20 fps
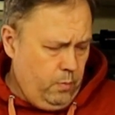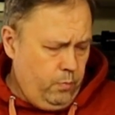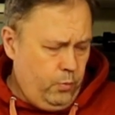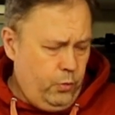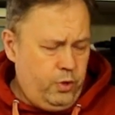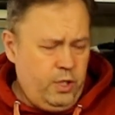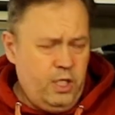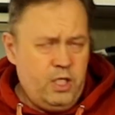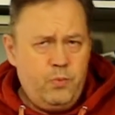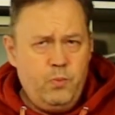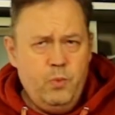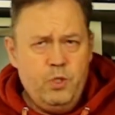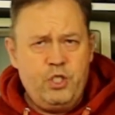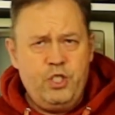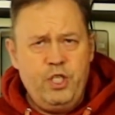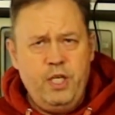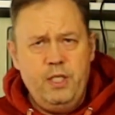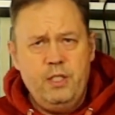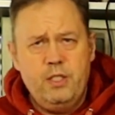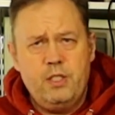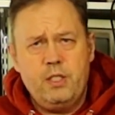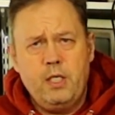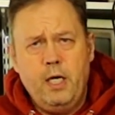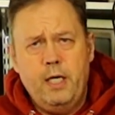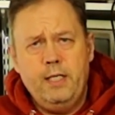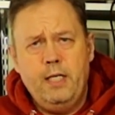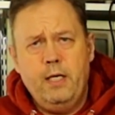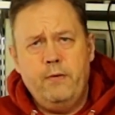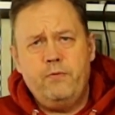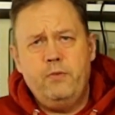With these machines
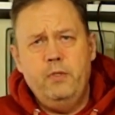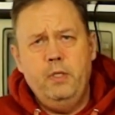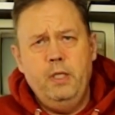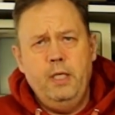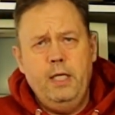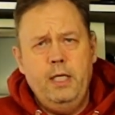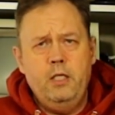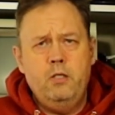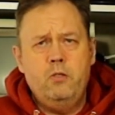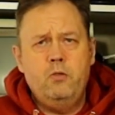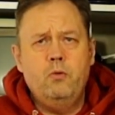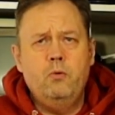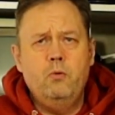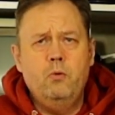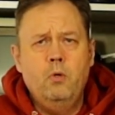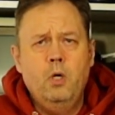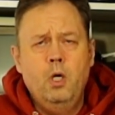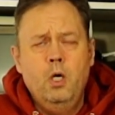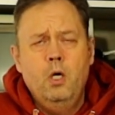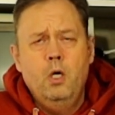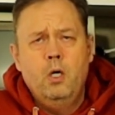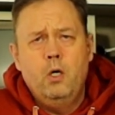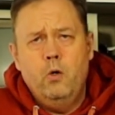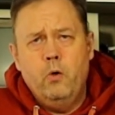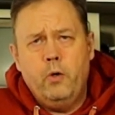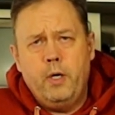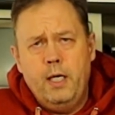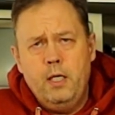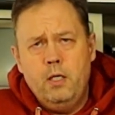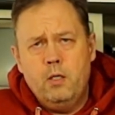I definitely need to
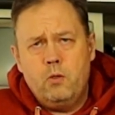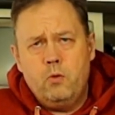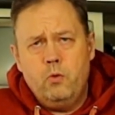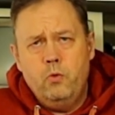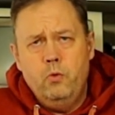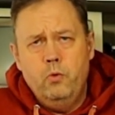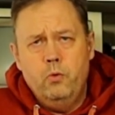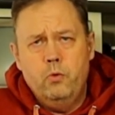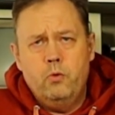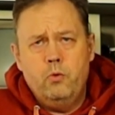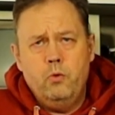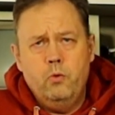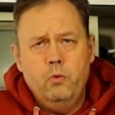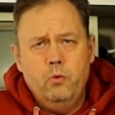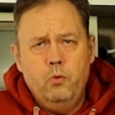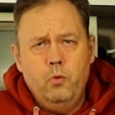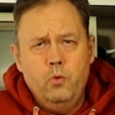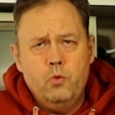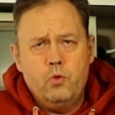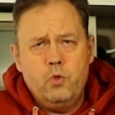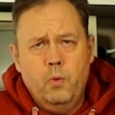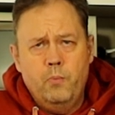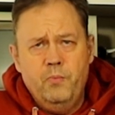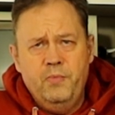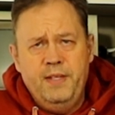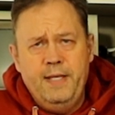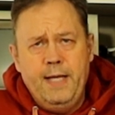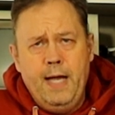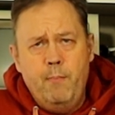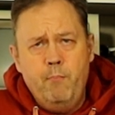look into to do
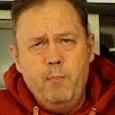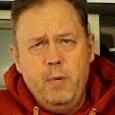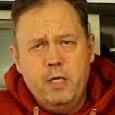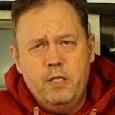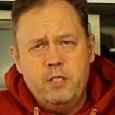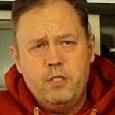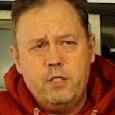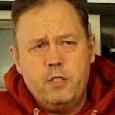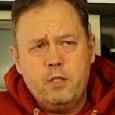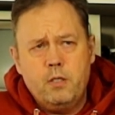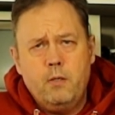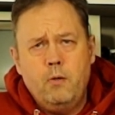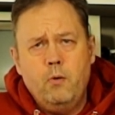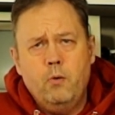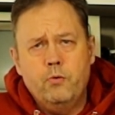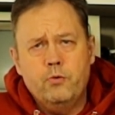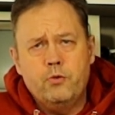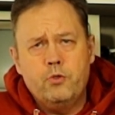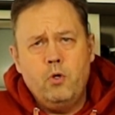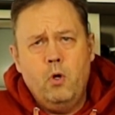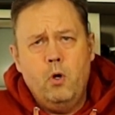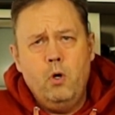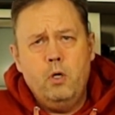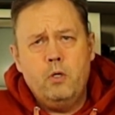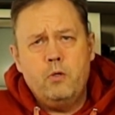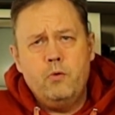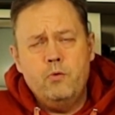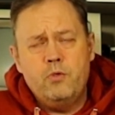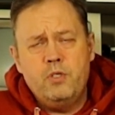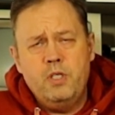some damage control
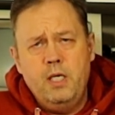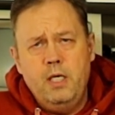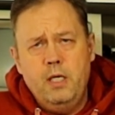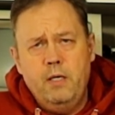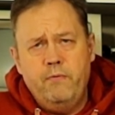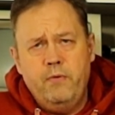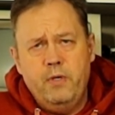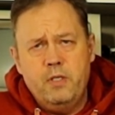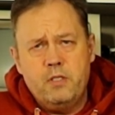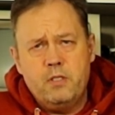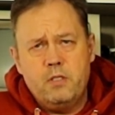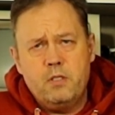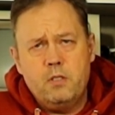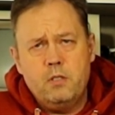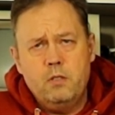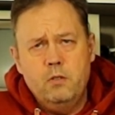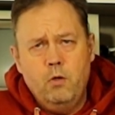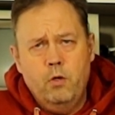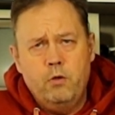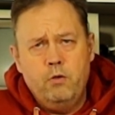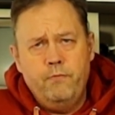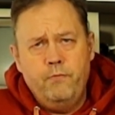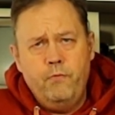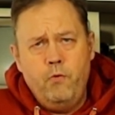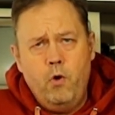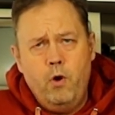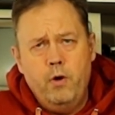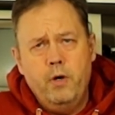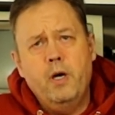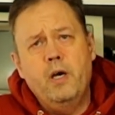to see if it's not
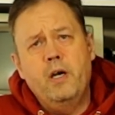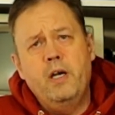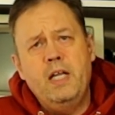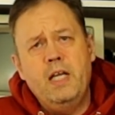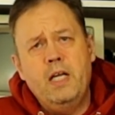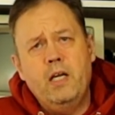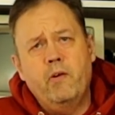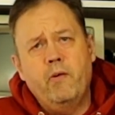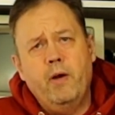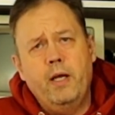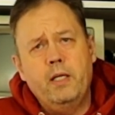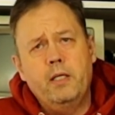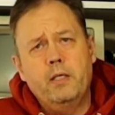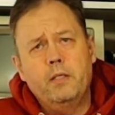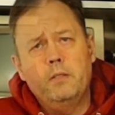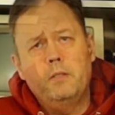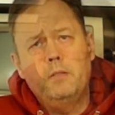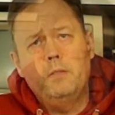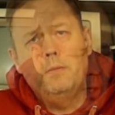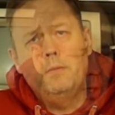further degraded.